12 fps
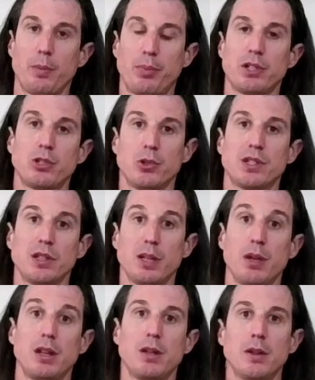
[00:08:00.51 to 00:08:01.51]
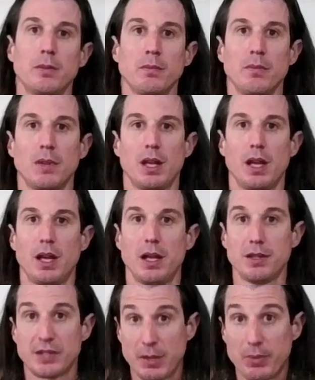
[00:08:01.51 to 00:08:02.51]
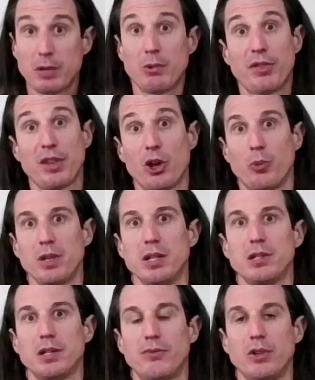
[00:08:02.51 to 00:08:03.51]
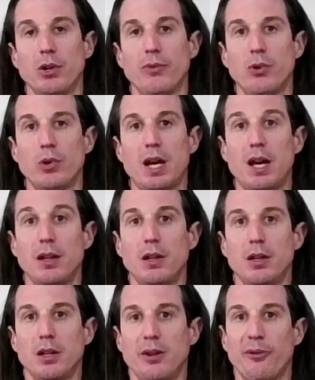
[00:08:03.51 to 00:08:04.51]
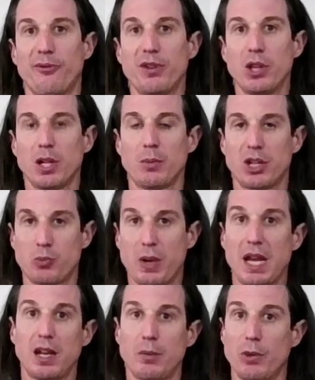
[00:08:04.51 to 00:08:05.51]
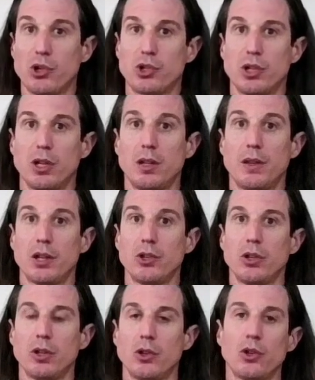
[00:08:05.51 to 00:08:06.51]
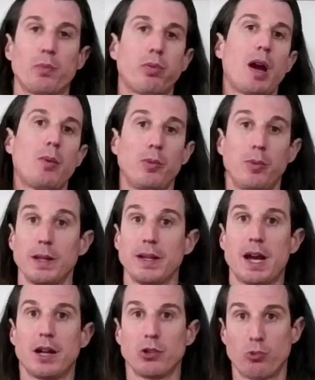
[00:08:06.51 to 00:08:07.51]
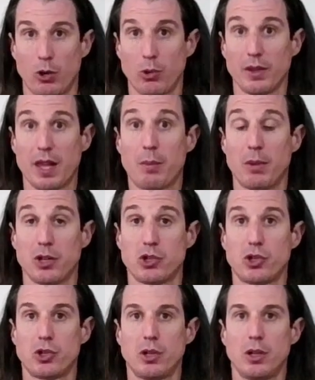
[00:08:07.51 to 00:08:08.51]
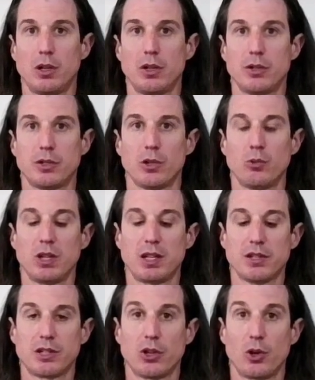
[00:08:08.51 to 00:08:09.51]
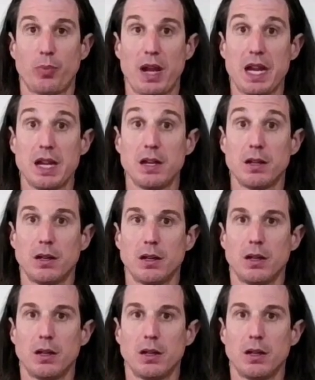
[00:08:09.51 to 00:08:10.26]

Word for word: of put to its limit. And same thing with therapies. If, you know, if you're not feeling much pain and emotion, then you, you know, you're probably not growing that much. So we consider pain